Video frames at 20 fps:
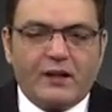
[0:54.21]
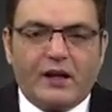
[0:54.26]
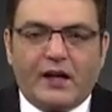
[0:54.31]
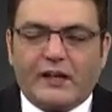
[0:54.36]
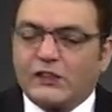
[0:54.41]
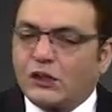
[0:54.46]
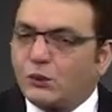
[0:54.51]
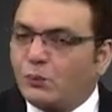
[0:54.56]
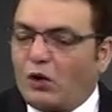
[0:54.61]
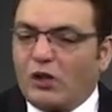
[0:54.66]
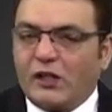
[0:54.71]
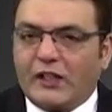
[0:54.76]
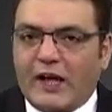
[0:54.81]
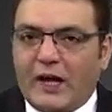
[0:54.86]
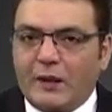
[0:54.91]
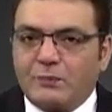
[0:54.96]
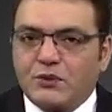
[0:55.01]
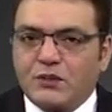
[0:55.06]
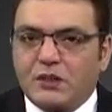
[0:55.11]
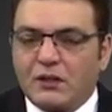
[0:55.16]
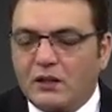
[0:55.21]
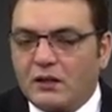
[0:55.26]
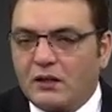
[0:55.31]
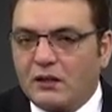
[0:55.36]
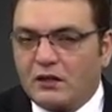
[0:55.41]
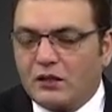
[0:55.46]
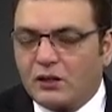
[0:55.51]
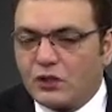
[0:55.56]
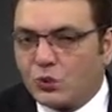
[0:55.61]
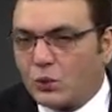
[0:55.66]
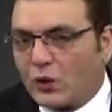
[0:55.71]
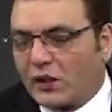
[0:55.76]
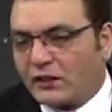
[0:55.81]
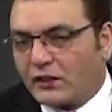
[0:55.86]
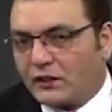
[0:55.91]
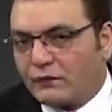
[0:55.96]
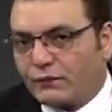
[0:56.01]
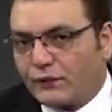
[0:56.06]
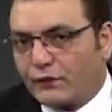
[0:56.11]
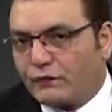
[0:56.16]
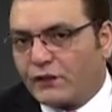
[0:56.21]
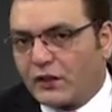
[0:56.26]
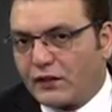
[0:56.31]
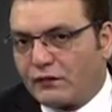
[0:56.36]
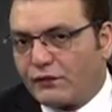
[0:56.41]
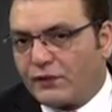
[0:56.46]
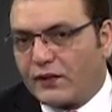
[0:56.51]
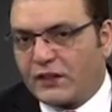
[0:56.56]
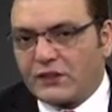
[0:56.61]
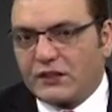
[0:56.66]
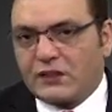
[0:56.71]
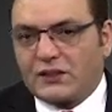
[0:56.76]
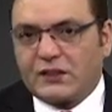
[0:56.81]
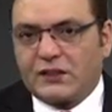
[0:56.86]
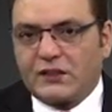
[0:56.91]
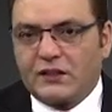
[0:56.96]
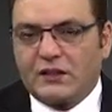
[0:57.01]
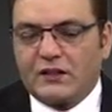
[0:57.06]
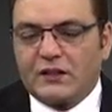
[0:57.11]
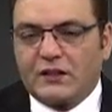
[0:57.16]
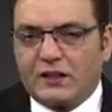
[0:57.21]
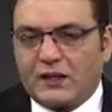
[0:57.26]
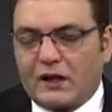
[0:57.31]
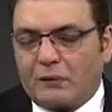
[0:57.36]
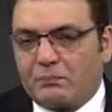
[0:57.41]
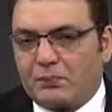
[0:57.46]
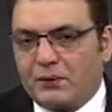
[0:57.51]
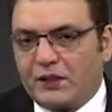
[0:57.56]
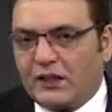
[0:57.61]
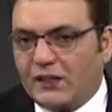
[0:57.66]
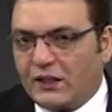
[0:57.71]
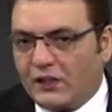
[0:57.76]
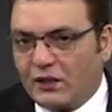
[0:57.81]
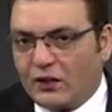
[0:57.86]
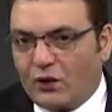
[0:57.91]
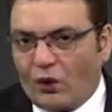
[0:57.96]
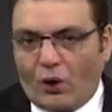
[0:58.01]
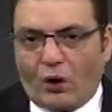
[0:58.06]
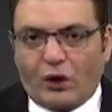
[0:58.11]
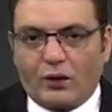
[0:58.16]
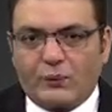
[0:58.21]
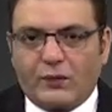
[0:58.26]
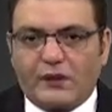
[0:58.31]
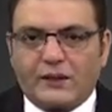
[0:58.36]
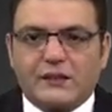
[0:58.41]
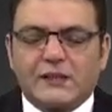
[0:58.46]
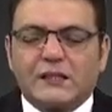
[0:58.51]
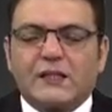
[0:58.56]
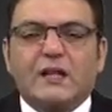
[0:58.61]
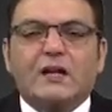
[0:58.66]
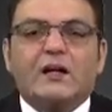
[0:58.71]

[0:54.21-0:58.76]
And small caps, 251st company onwards.